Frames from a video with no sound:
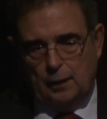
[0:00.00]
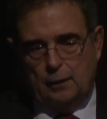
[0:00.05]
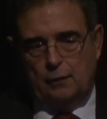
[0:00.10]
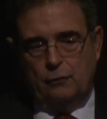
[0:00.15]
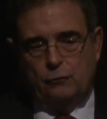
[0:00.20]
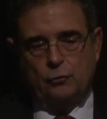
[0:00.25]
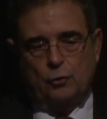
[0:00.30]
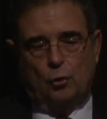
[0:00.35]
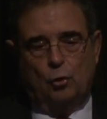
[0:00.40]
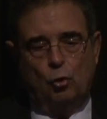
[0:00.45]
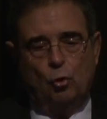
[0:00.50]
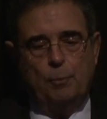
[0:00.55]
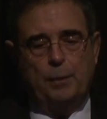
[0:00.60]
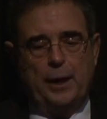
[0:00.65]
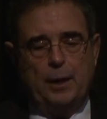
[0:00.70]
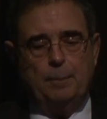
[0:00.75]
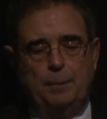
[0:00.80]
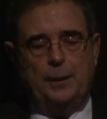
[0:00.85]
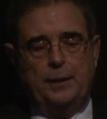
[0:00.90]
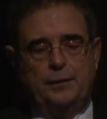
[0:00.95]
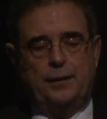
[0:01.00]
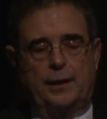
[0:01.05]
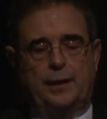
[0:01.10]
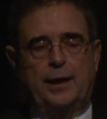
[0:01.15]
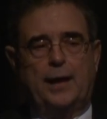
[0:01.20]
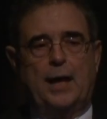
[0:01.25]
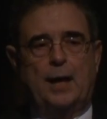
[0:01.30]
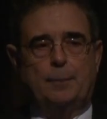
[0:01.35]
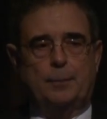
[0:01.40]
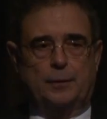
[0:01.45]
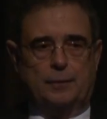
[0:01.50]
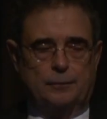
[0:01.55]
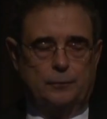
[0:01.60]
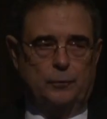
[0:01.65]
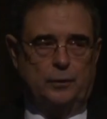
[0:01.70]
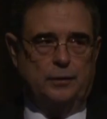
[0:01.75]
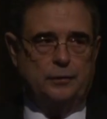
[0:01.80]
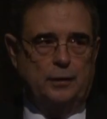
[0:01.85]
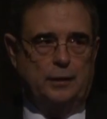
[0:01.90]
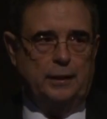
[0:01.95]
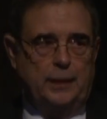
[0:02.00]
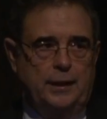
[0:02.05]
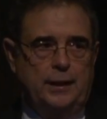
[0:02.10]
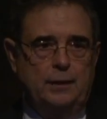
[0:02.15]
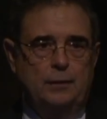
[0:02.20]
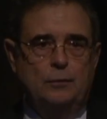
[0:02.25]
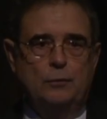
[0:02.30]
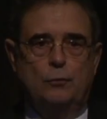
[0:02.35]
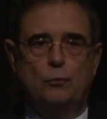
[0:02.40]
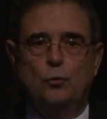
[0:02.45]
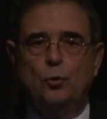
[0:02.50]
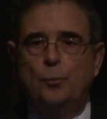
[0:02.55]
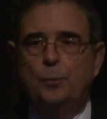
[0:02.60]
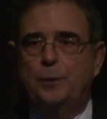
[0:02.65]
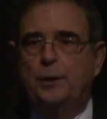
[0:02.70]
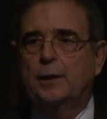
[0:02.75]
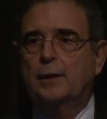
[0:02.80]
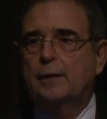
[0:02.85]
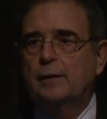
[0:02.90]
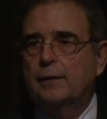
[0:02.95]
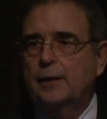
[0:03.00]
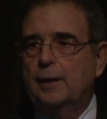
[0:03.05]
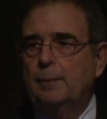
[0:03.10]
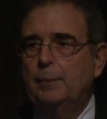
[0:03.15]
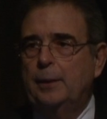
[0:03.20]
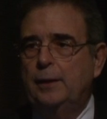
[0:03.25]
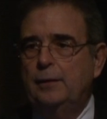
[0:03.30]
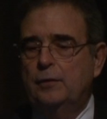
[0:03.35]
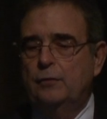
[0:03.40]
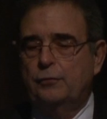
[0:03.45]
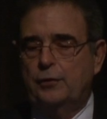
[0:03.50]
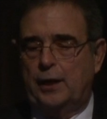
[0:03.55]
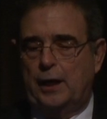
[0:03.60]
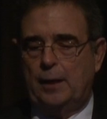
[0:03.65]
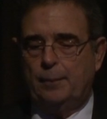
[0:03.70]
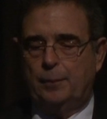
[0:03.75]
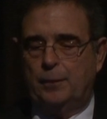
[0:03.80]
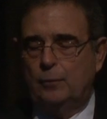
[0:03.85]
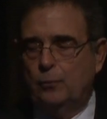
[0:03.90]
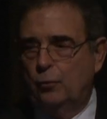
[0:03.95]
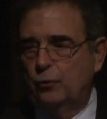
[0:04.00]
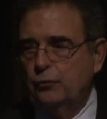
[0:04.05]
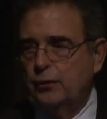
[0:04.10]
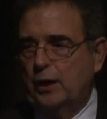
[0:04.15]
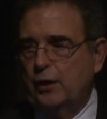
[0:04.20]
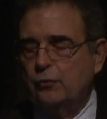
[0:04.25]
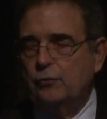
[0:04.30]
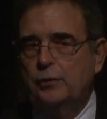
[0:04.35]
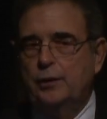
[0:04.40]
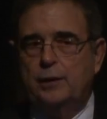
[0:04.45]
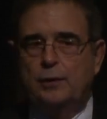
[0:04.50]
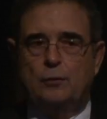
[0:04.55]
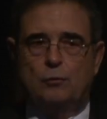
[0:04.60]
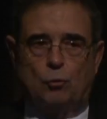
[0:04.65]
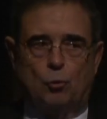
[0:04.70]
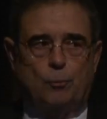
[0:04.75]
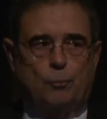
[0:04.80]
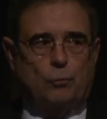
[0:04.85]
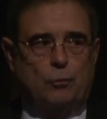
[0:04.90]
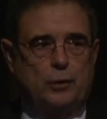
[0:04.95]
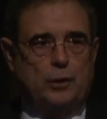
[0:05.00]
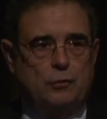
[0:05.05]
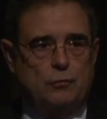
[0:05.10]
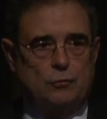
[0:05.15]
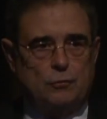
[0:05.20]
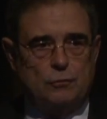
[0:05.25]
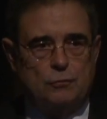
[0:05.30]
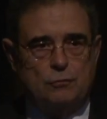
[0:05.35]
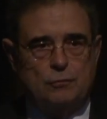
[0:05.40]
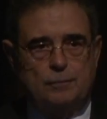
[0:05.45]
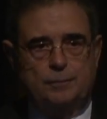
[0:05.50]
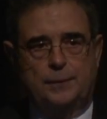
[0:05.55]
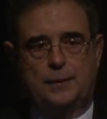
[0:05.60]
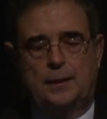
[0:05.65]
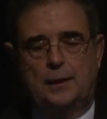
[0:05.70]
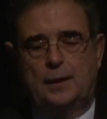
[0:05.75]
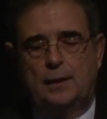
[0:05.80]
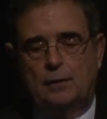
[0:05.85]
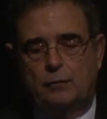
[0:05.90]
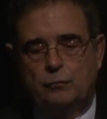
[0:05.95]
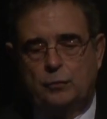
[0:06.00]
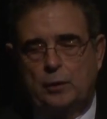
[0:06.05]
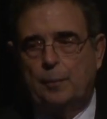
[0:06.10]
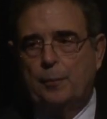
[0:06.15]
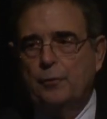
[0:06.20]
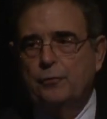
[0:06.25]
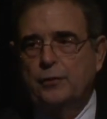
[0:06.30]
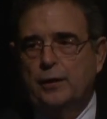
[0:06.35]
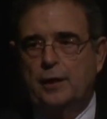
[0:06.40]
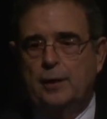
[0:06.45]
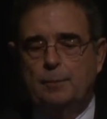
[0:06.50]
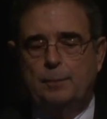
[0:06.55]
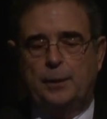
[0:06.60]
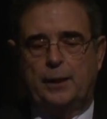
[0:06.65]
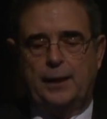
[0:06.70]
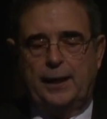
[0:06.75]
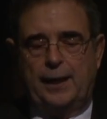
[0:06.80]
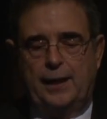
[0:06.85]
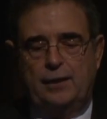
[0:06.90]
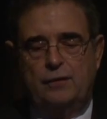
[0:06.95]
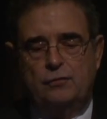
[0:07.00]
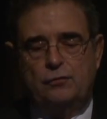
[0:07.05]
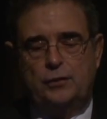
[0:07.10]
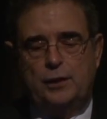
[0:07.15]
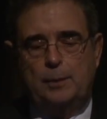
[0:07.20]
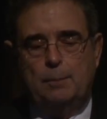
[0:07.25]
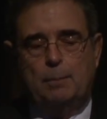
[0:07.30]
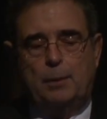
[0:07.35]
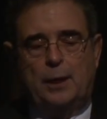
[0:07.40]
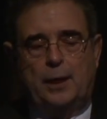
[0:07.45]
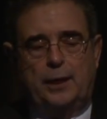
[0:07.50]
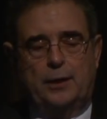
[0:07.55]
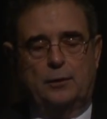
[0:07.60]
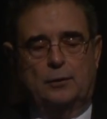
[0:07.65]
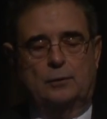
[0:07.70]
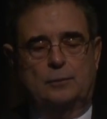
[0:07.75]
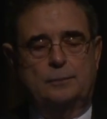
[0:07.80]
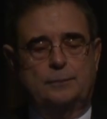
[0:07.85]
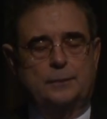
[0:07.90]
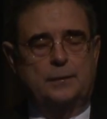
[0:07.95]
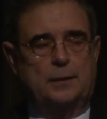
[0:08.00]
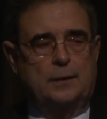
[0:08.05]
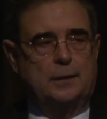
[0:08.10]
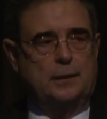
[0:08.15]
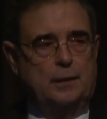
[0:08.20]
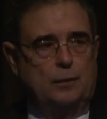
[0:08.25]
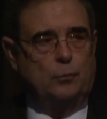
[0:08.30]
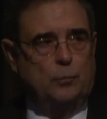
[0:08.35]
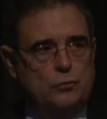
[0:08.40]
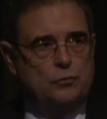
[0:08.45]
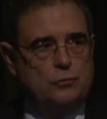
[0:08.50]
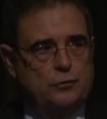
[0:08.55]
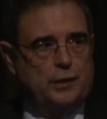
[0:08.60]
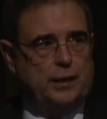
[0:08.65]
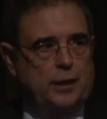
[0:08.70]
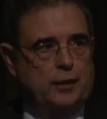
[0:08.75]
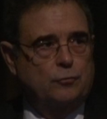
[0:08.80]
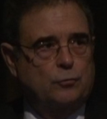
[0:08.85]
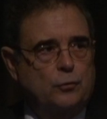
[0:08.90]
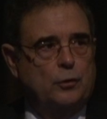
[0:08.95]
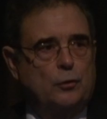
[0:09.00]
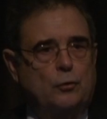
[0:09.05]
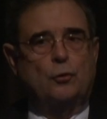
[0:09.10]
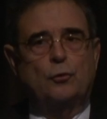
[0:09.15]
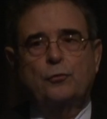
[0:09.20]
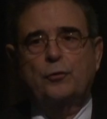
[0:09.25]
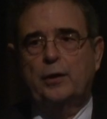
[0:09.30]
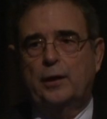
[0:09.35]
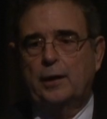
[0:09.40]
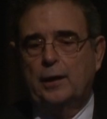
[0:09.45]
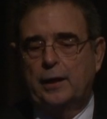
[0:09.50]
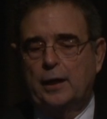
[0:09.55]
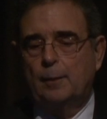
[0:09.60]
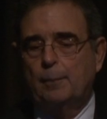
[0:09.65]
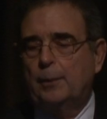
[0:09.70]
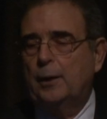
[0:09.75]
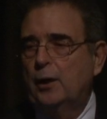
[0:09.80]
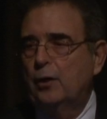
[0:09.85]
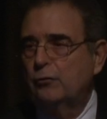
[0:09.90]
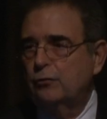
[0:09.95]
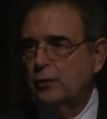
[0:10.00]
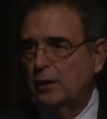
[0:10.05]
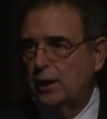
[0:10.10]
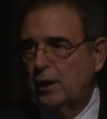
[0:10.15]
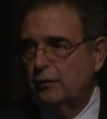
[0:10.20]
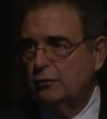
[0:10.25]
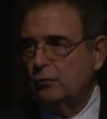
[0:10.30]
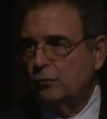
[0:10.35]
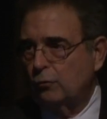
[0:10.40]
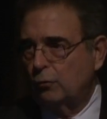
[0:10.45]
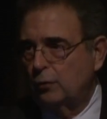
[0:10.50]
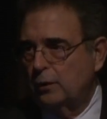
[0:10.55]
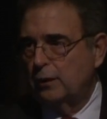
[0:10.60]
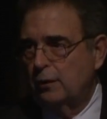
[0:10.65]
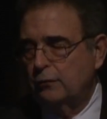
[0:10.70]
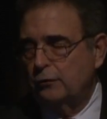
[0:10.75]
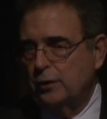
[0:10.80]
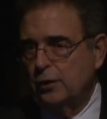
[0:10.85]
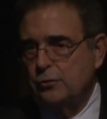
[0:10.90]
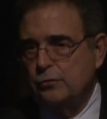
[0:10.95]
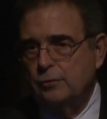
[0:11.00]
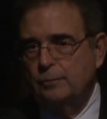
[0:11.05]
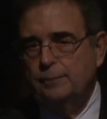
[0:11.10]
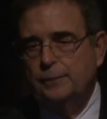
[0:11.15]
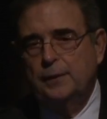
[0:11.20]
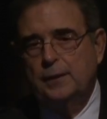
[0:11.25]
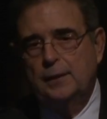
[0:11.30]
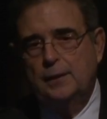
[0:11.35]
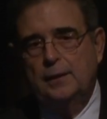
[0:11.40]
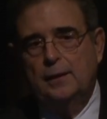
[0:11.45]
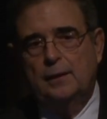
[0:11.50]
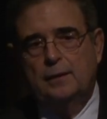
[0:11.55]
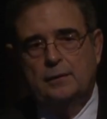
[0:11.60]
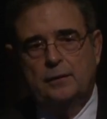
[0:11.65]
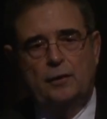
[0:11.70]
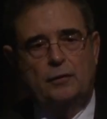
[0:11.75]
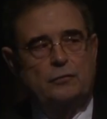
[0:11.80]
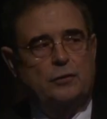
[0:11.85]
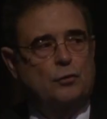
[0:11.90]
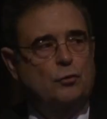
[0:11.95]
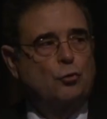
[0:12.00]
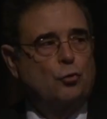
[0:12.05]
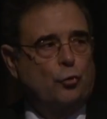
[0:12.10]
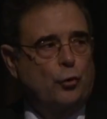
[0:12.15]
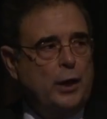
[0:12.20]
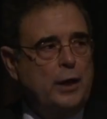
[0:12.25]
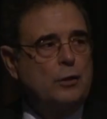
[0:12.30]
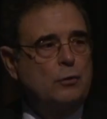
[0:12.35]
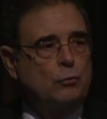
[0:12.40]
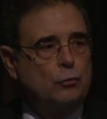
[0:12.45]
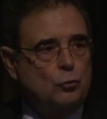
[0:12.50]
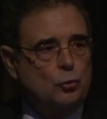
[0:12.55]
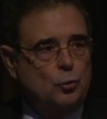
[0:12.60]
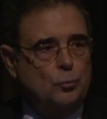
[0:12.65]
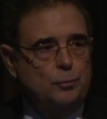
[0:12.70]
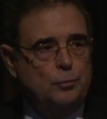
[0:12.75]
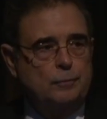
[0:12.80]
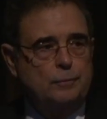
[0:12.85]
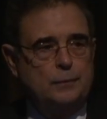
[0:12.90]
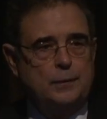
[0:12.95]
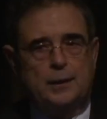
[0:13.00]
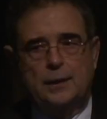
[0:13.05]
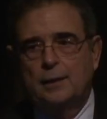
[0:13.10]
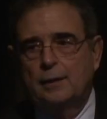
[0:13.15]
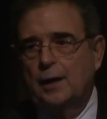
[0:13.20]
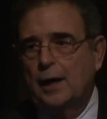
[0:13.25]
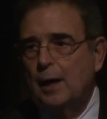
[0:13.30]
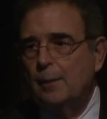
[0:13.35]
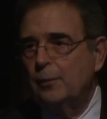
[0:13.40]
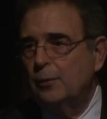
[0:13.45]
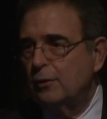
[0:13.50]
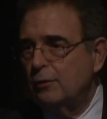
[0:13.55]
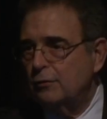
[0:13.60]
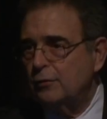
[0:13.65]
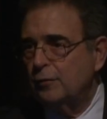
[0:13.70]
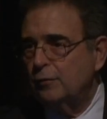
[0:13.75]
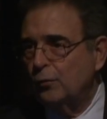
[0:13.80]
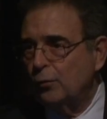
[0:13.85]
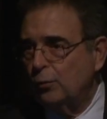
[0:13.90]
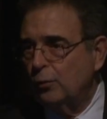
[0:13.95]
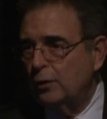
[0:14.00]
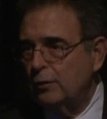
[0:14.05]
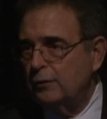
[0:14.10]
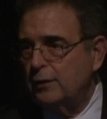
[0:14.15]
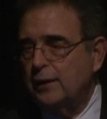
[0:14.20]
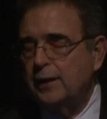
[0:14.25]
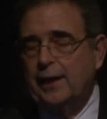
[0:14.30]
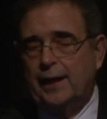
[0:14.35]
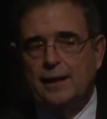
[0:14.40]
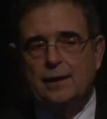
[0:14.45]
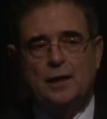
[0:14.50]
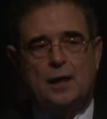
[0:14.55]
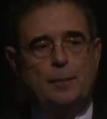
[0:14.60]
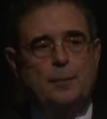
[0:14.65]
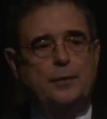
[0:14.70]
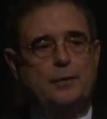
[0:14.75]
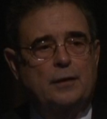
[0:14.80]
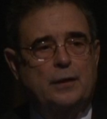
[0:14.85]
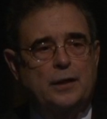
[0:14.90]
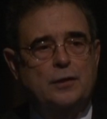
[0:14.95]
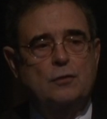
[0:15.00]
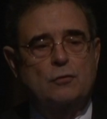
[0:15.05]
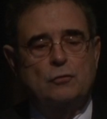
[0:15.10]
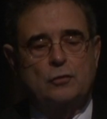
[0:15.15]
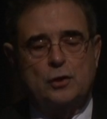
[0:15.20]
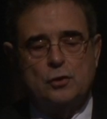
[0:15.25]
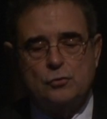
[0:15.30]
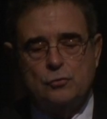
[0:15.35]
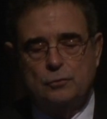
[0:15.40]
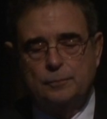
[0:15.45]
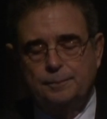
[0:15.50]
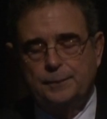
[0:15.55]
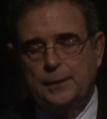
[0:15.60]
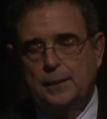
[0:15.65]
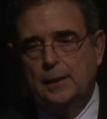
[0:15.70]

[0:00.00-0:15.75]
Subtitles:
So who made BTEC happen? Well, the lead group here that made this happen was actually corporations, represented by NC Bio, which stands for the North Carolina Biosciences Organization. This is a trade group, lobbyists, if you wish, that can lobby the legislature.